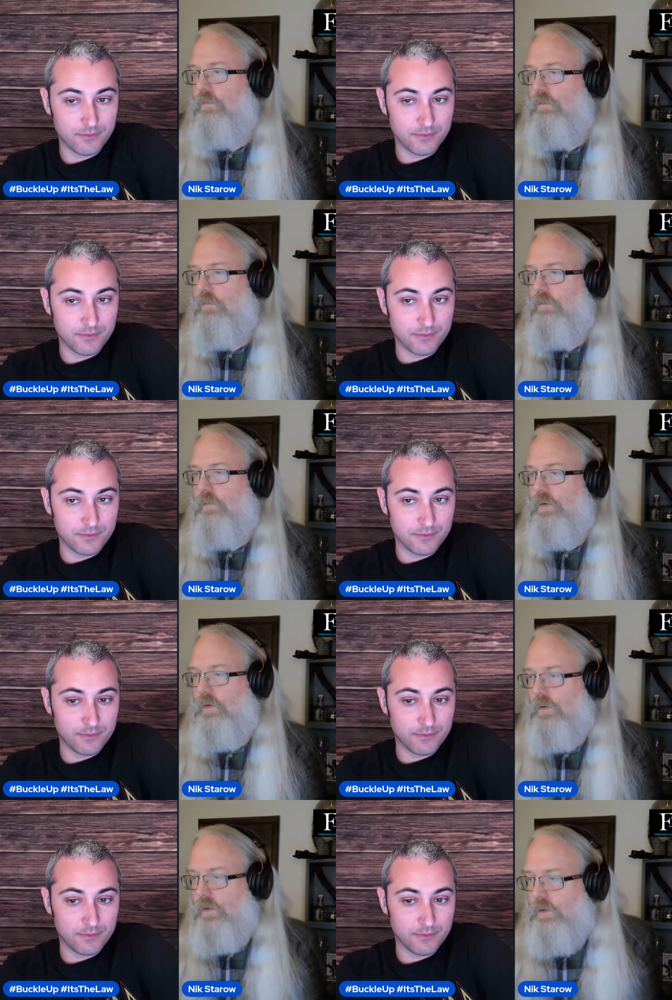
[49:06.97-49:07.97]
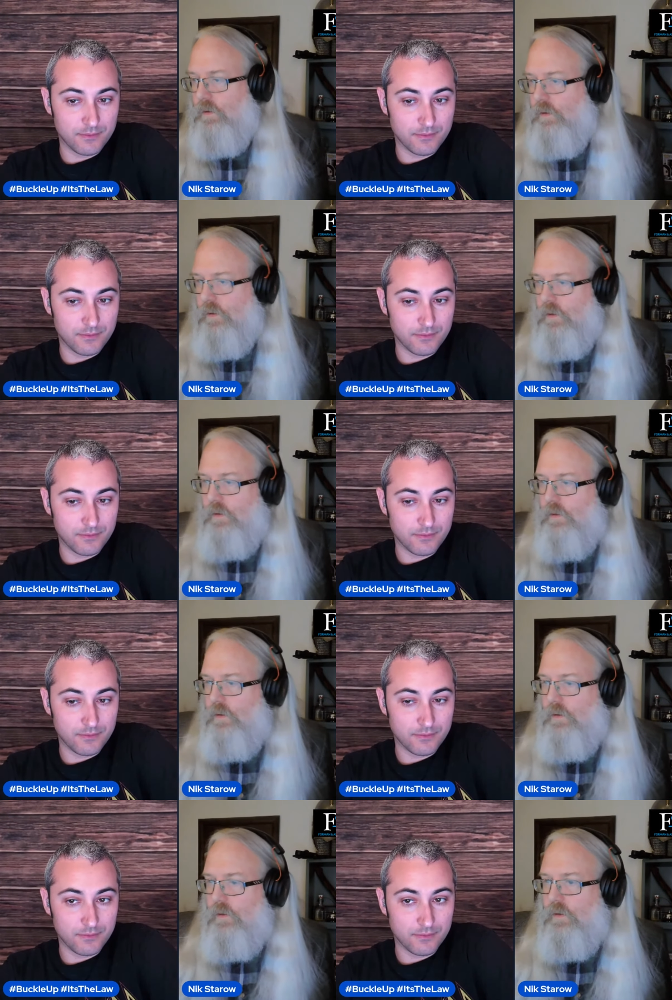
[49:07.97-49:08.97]

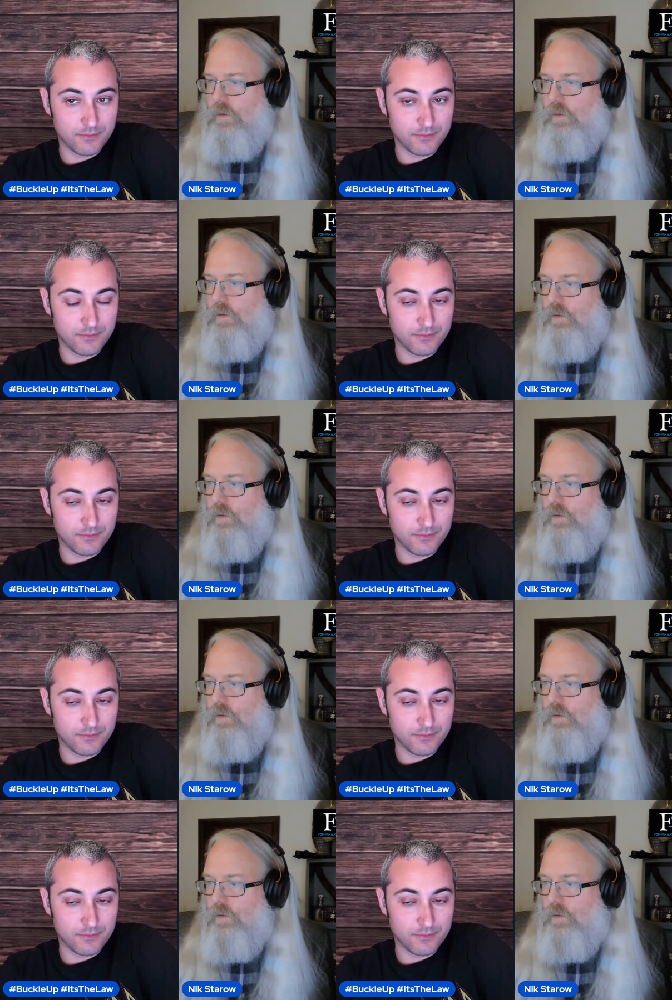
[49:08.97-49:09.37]
(silence)